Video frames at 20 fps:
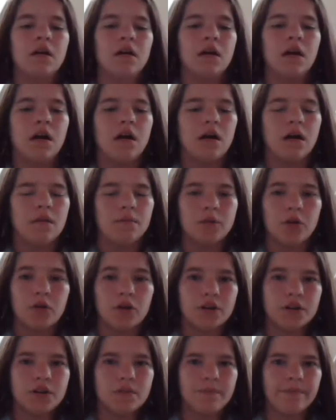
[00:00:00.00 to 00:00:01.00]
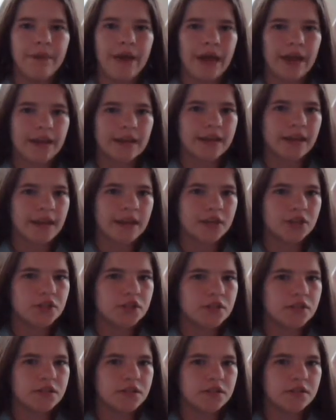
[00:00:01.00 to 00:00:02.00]
Uh, I'm going to the batting
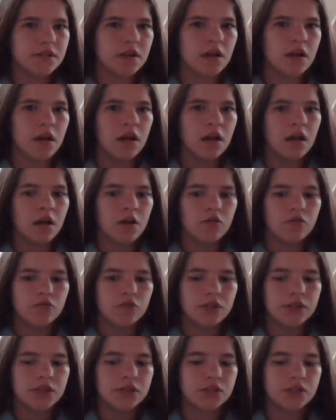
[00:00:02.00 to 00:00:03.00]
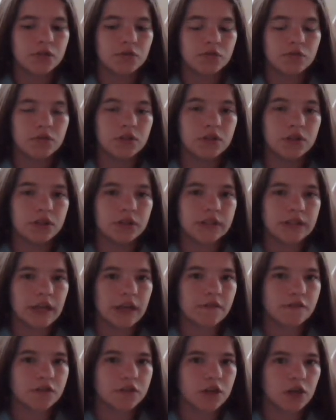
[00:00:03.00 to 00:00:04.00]
cages really soon because I
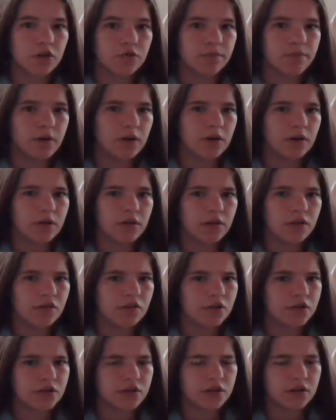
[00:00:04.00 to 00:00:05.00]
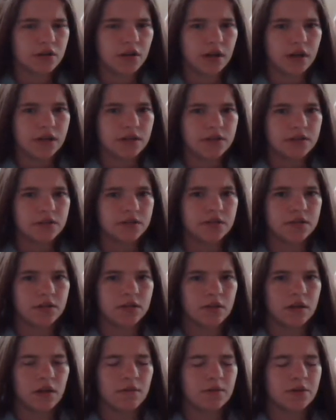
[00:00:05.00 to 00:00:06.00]
have softball either tonight,
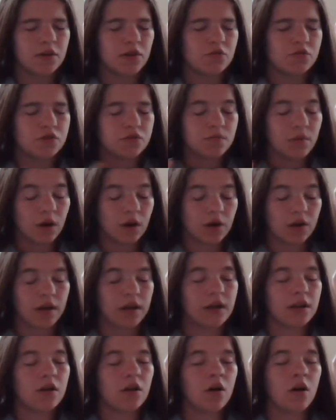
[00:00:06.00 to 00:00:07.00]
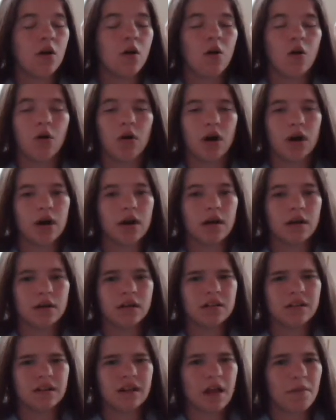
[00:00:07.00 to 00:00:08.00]
I mean no, tomorrow night, or
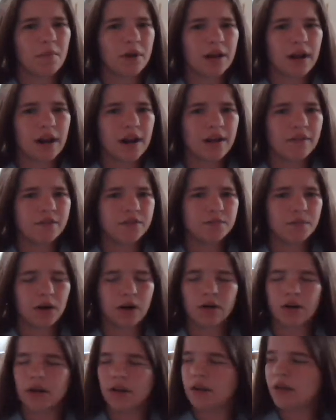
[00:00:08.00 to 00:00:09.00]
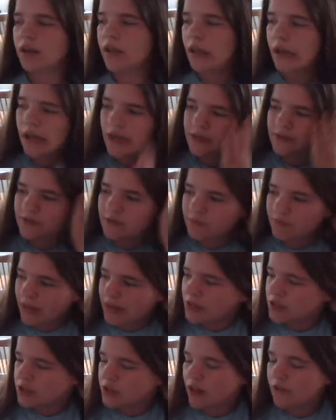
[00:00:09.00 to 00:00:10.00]
I might not have it tomorrow night, and I
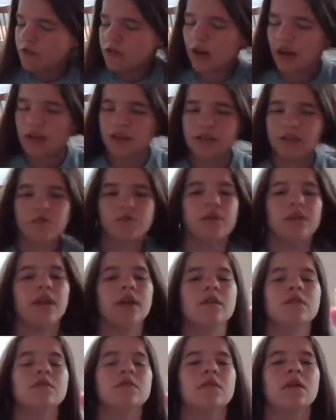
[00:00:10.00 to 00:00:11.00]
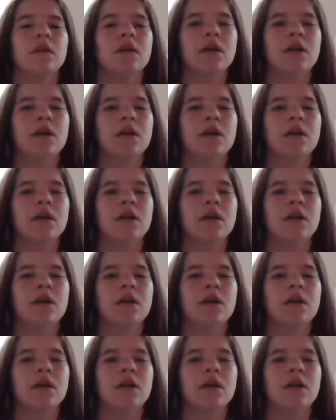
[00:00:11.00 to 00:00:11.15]
may just have tryouts on the weekend.